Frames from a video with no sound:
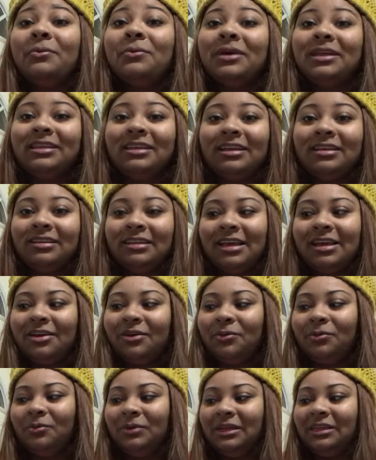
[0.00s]
they think
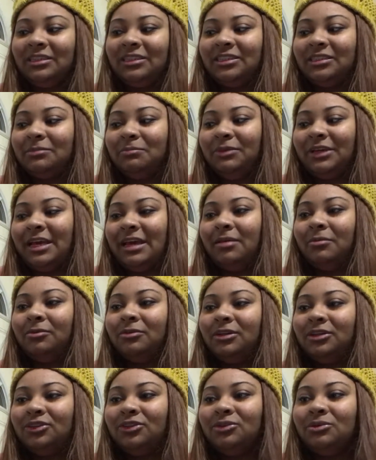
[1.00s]
we should be able
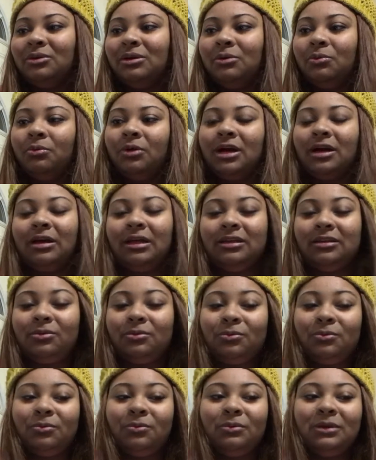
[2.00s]
to do, and what
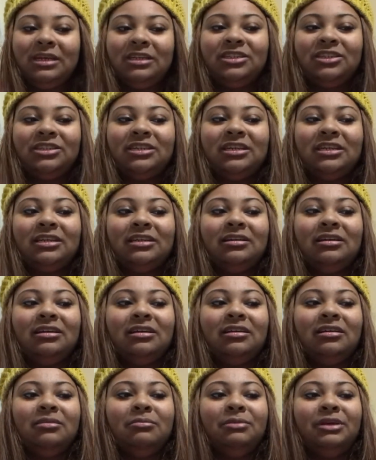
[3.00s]
we should
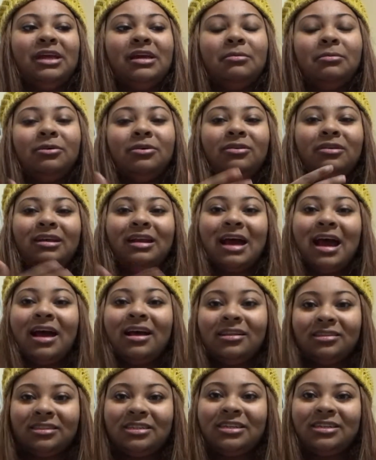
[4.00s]
be able
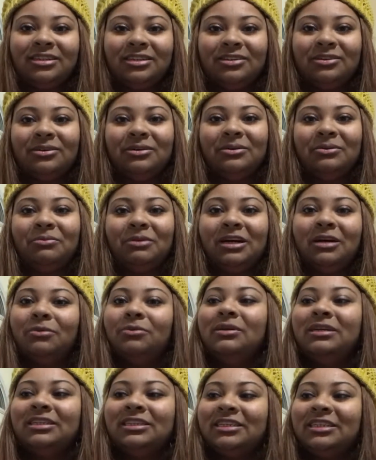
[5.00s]
not to do, what
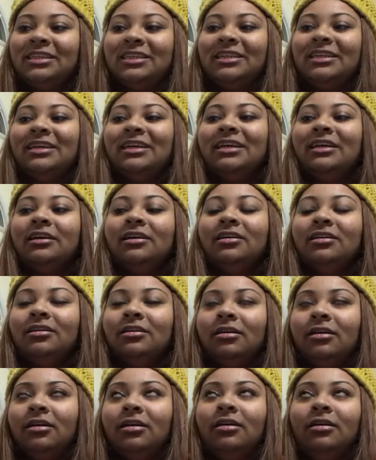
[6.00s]
we should,
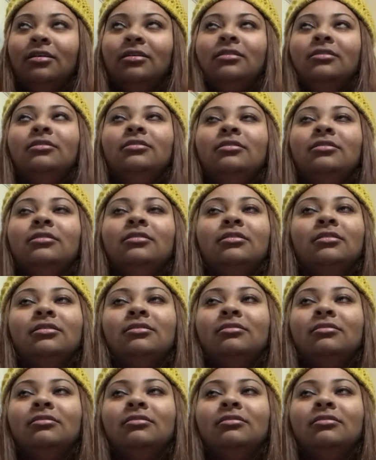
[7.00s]
you know,